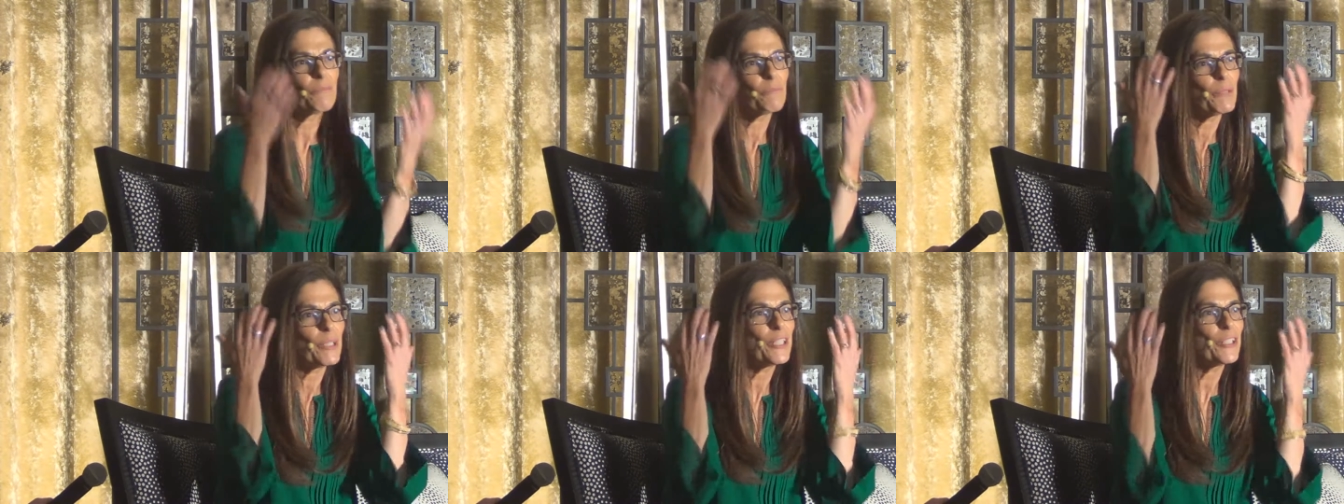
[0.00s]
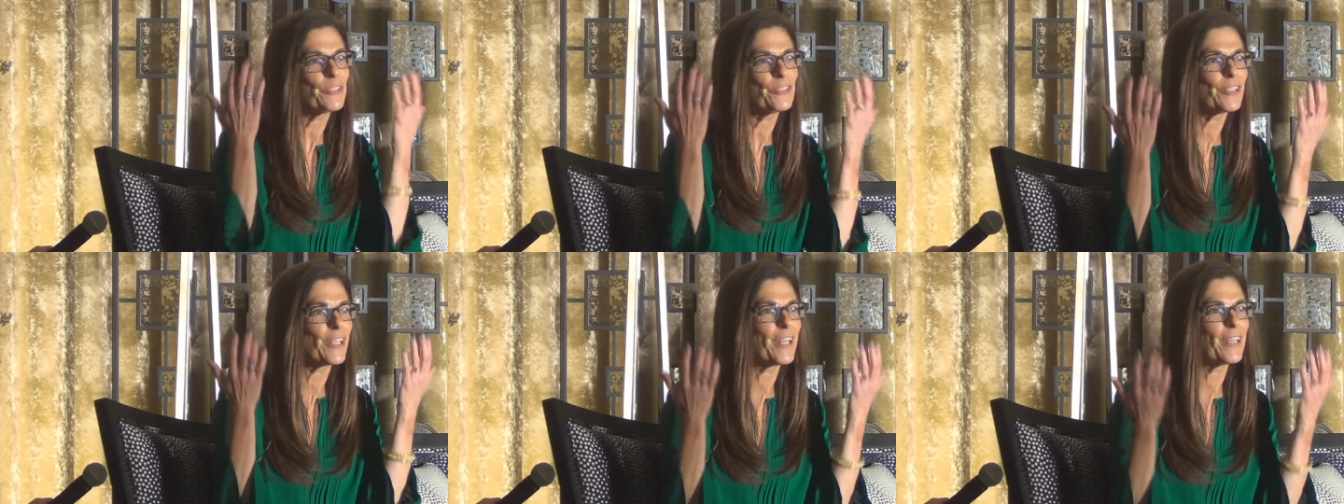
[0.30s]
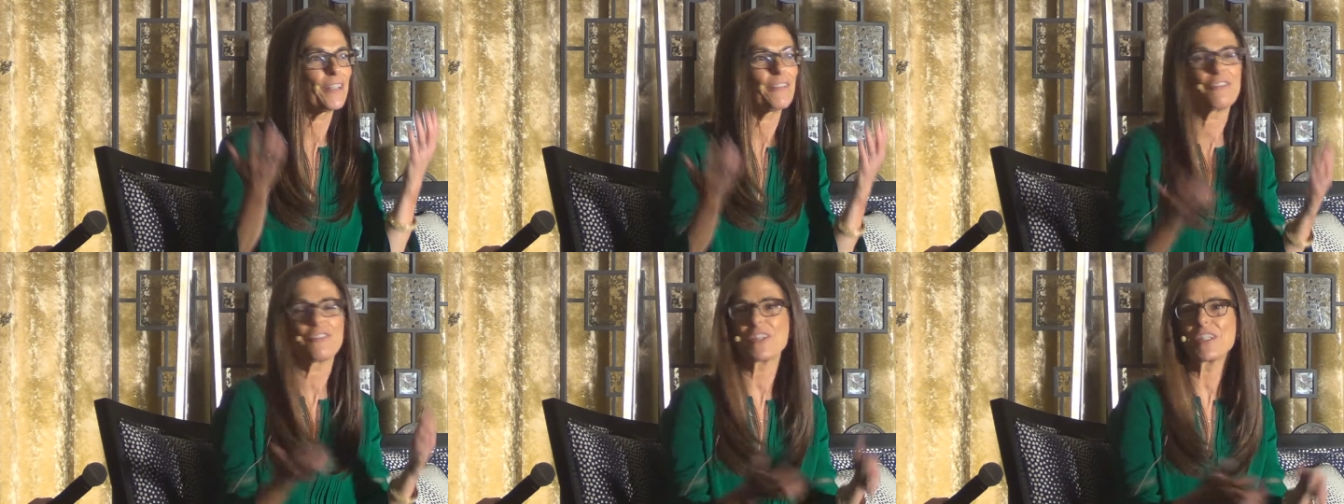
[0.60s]
Be
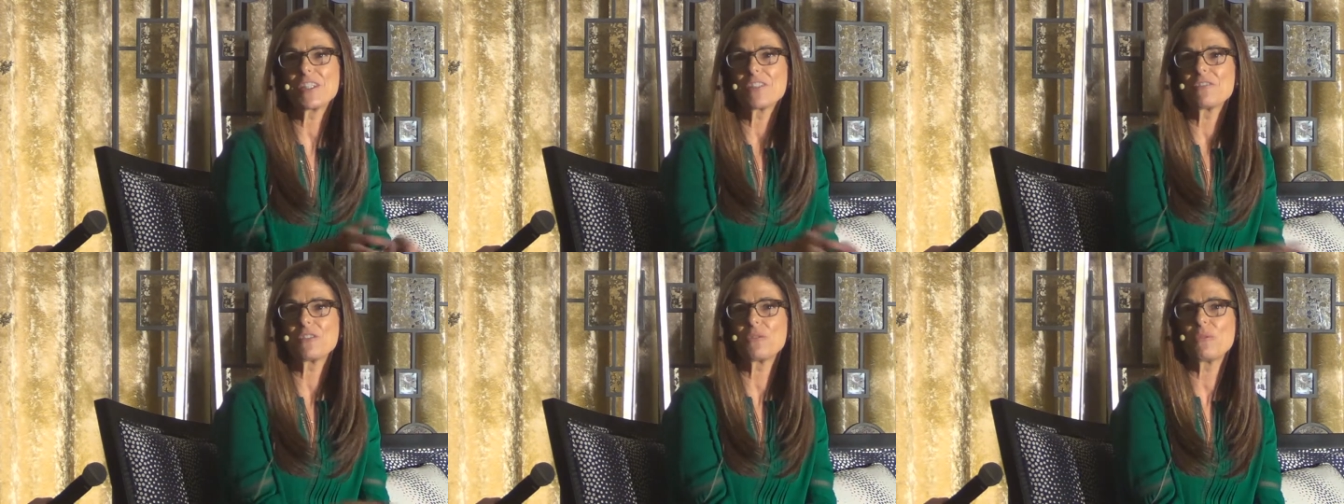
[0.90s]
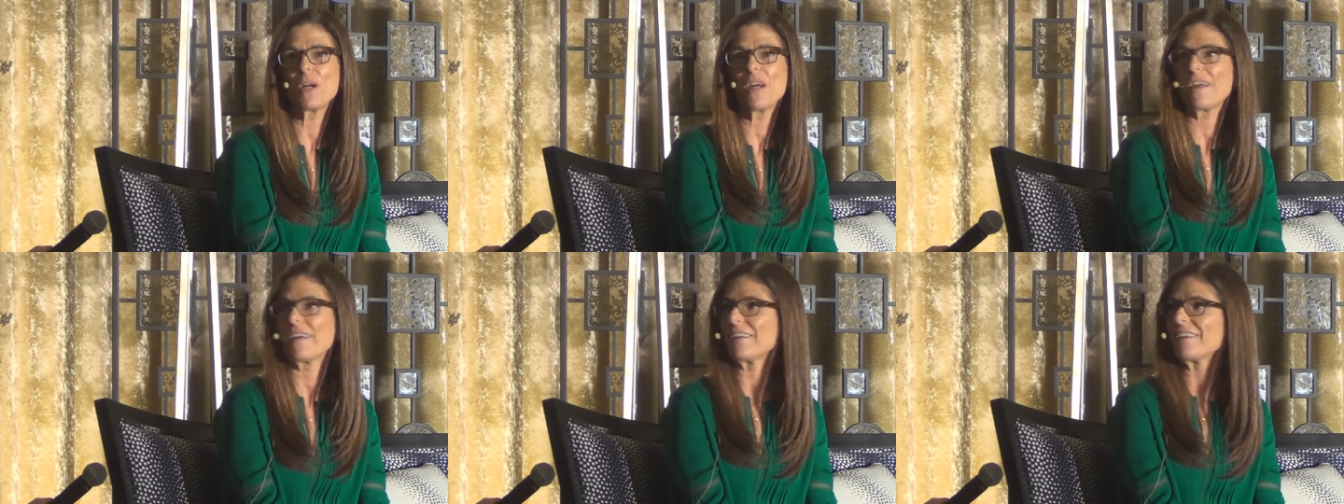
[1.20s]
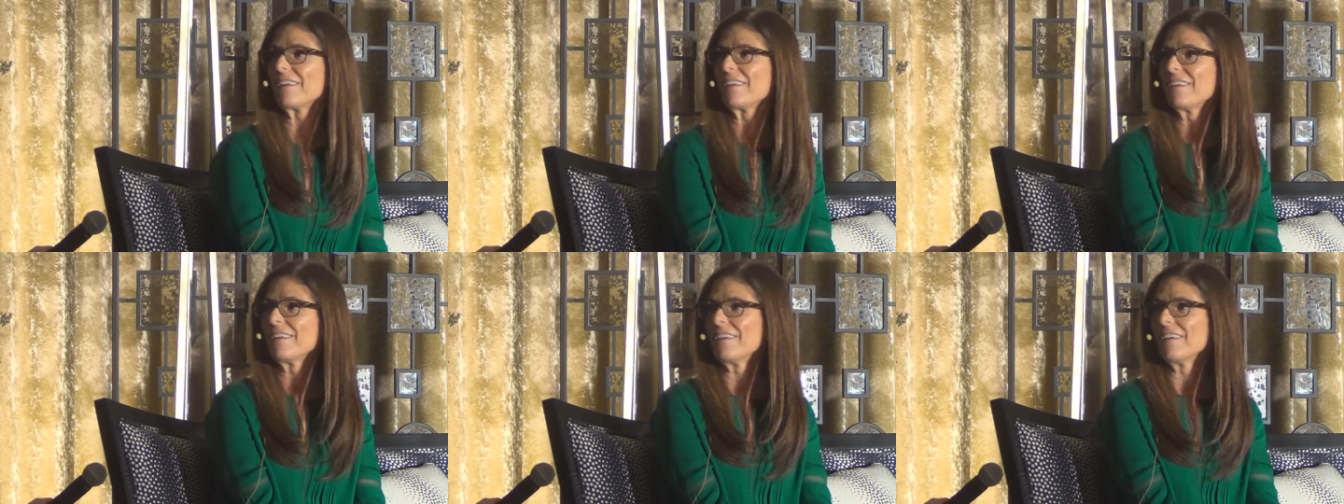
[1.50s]
creative, think of a
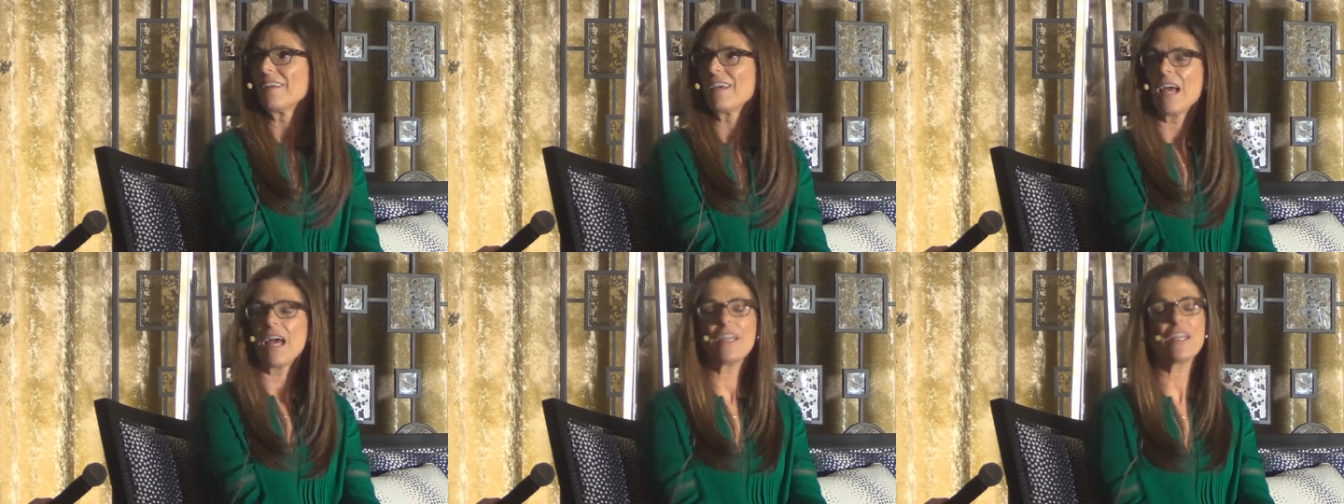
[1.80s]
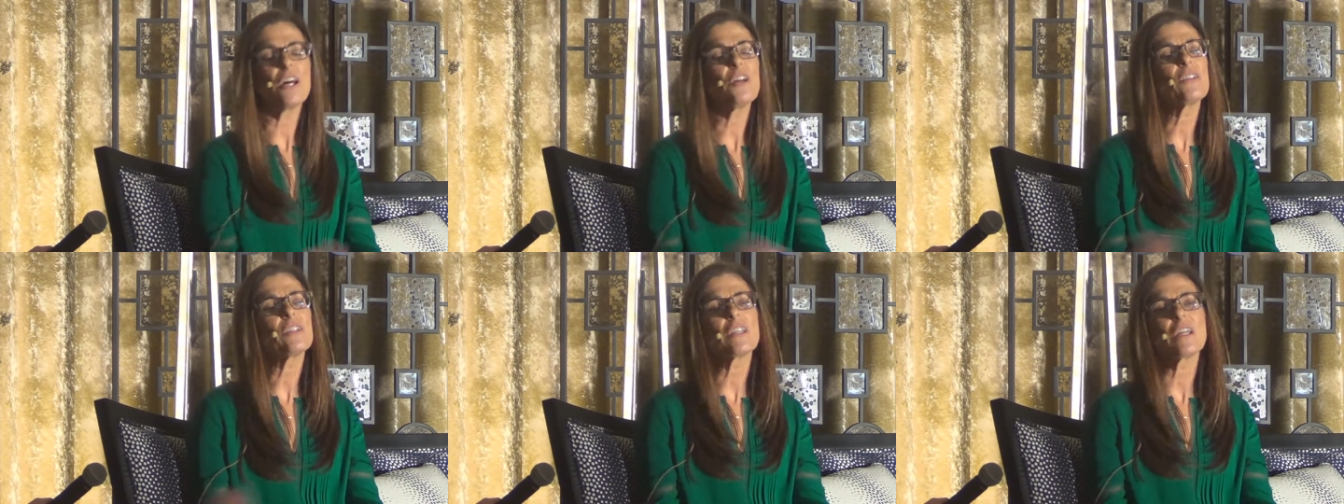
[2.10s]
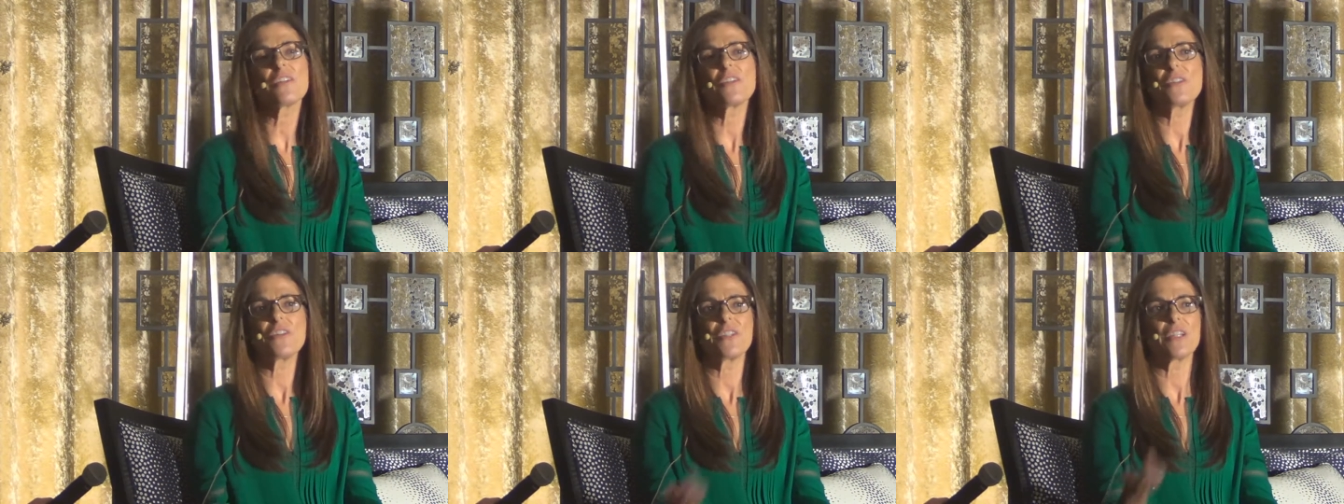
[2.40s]
way. And the only
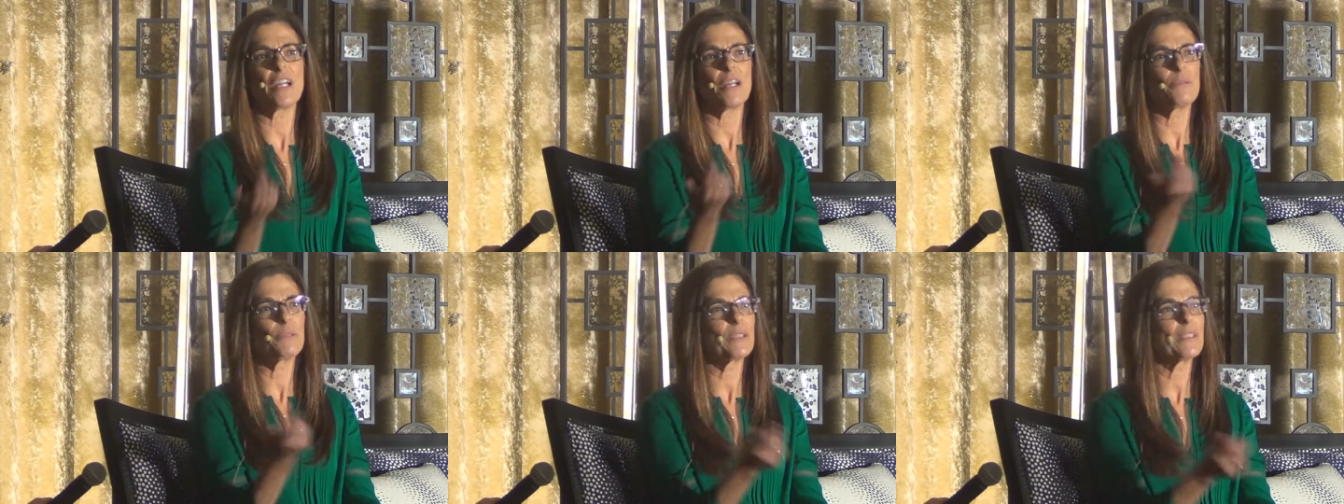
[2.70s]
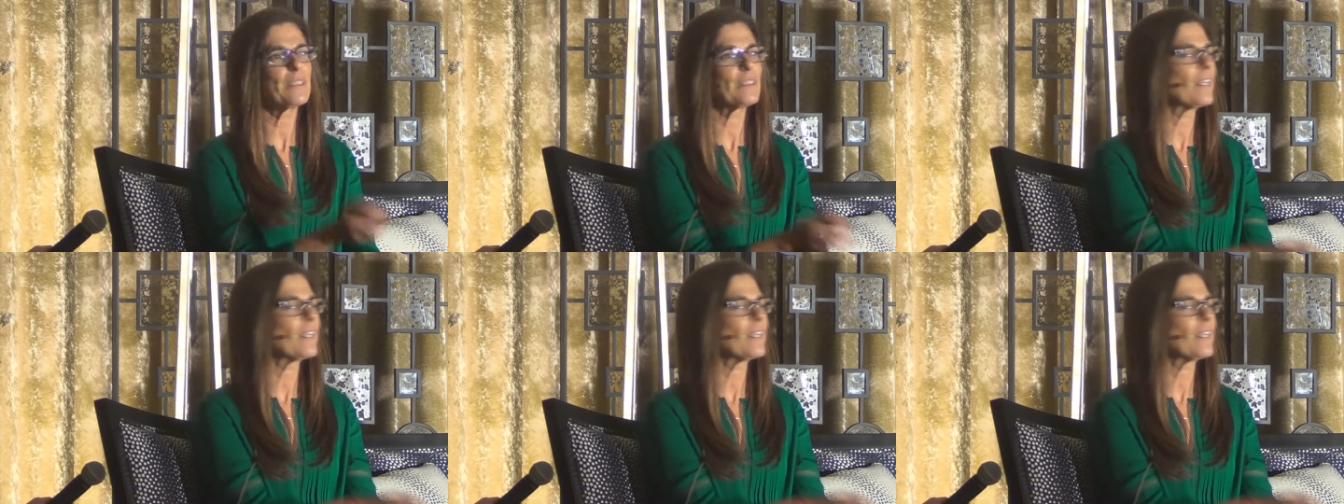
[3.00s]
other thing I would